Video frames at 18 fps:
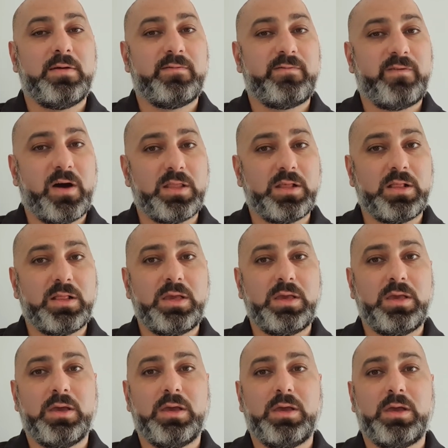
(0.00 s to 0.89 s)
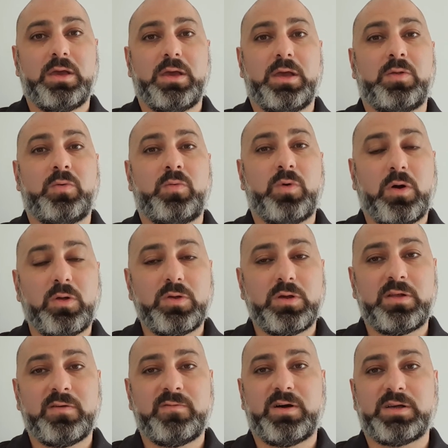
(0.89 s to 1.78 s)
Finally, enroll
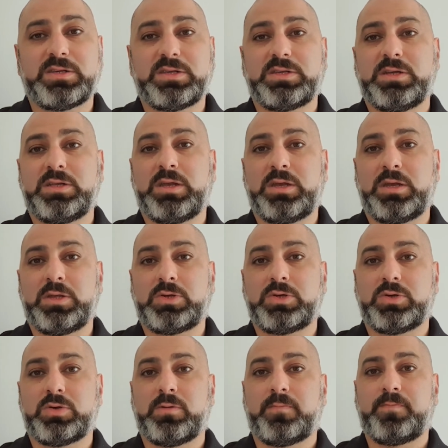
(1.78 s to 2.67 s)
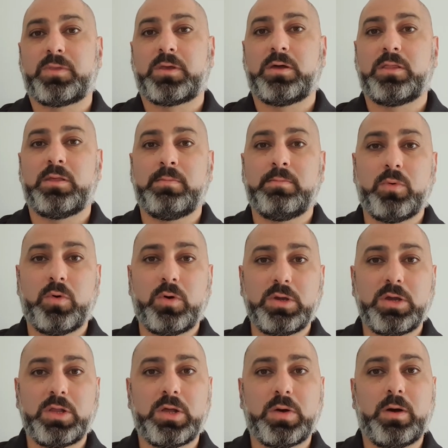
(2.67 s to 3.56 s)
your devices into Intune. The more
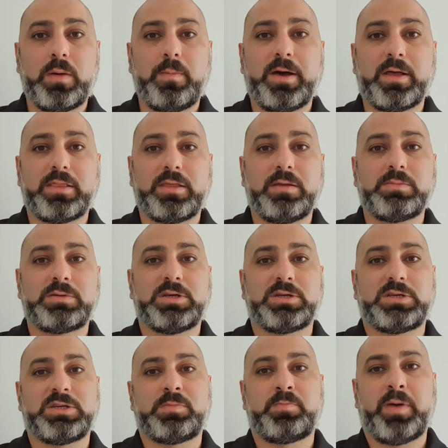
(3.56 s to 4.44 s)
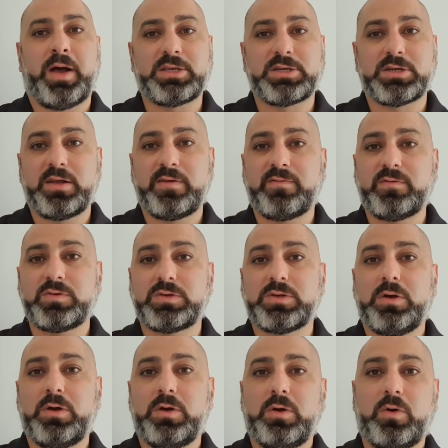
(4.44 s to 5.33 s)
you know about them, such as patch levels,
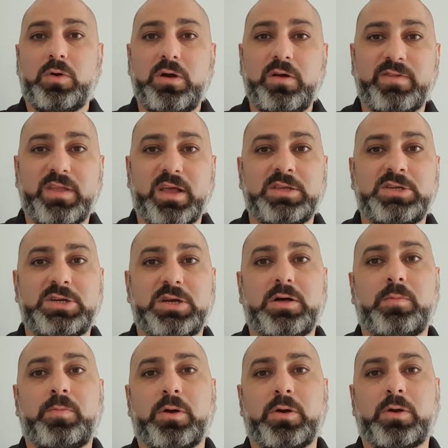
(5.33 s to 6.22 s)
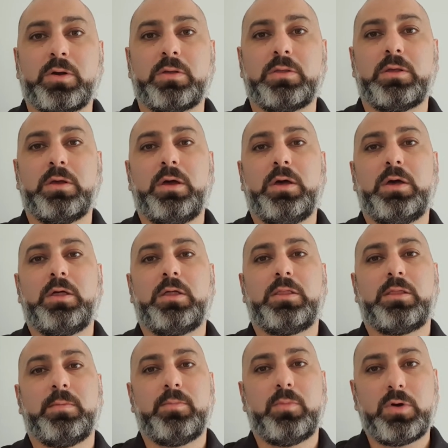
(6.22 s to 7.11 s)
or if they're jailbroken,
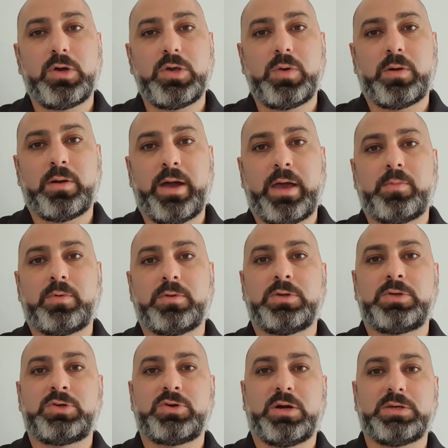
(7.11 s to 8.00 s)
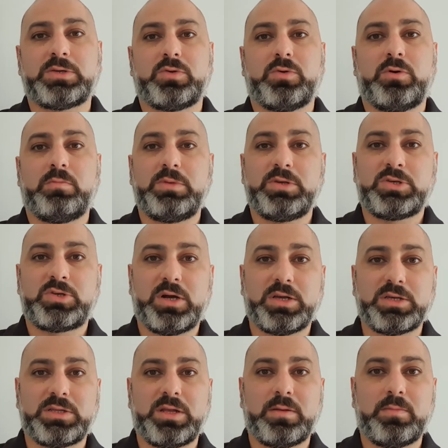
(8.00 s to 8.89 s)
the more you are able to trust or
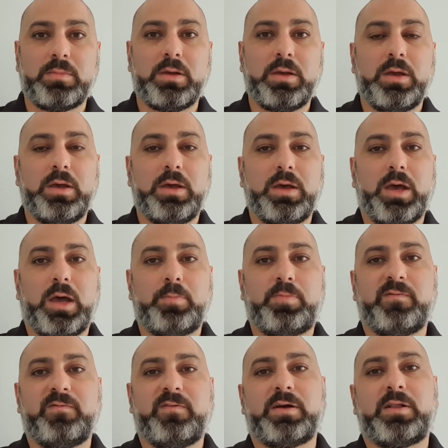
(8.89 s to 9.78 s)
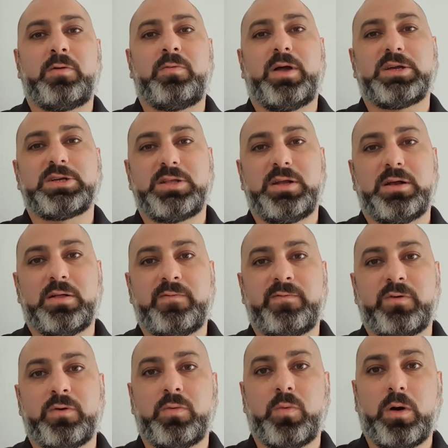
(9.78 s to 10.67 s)
mistrust them and provide a rationale
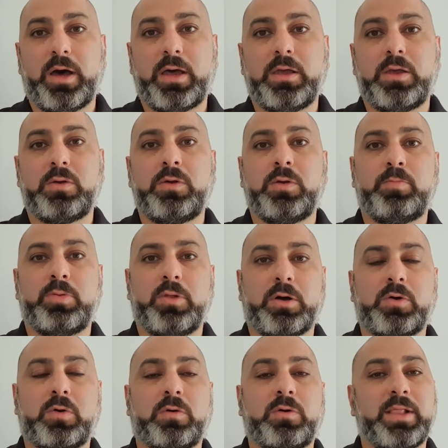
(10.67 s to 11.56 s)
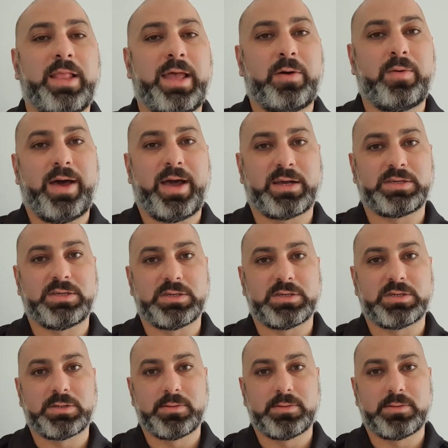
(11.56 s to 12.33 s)
for why you block or allow access.